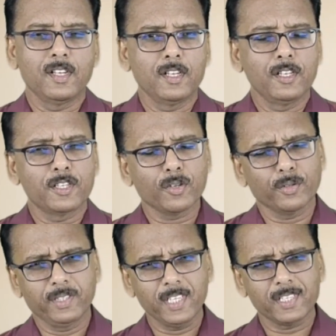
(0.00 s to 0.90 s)
So
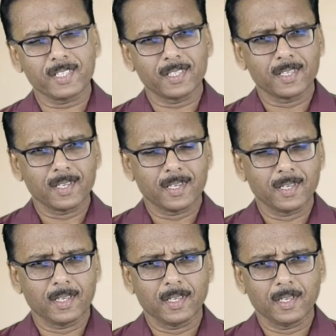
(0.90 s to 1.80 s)
this
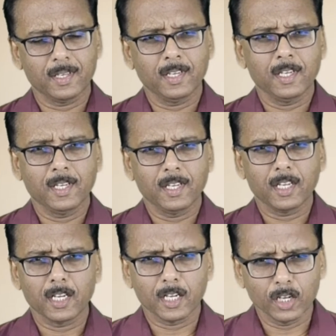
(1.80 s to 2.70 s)

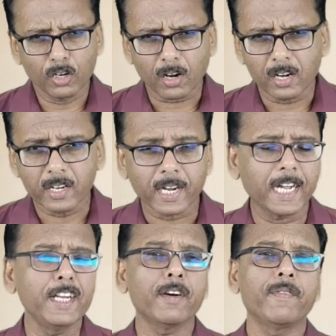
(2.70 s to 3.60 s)
God
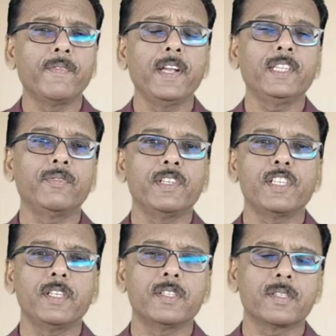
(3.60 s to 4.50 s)
kind of faith which
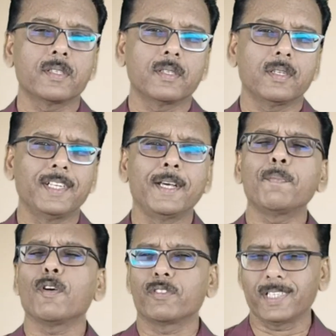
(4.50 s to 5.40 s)
is
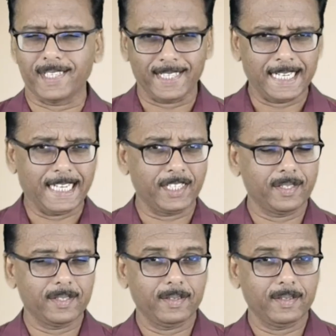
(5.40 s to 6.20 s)
deposited in us